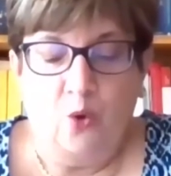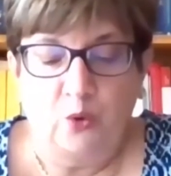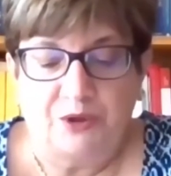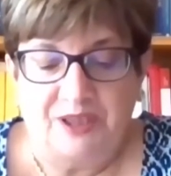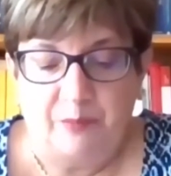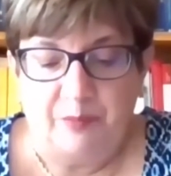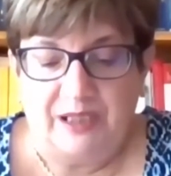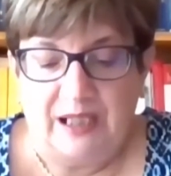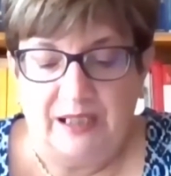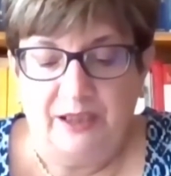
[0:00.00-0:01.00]
who
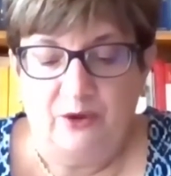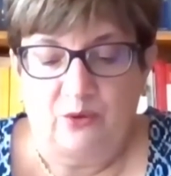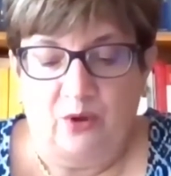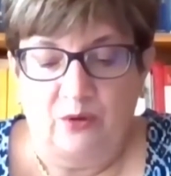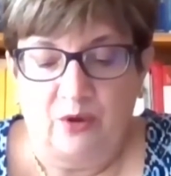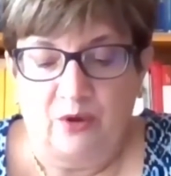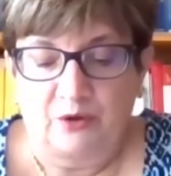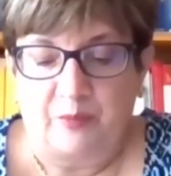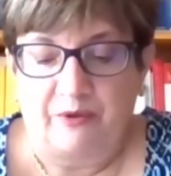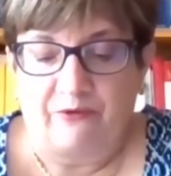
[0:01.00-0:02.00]
typically do
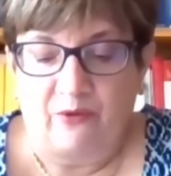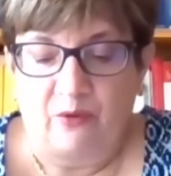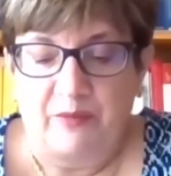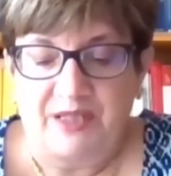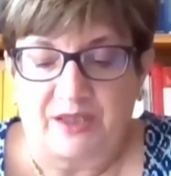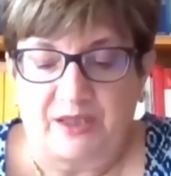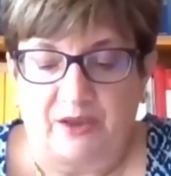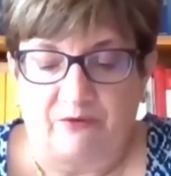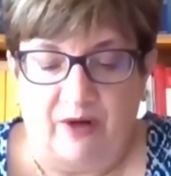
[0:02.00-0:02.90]
not perform state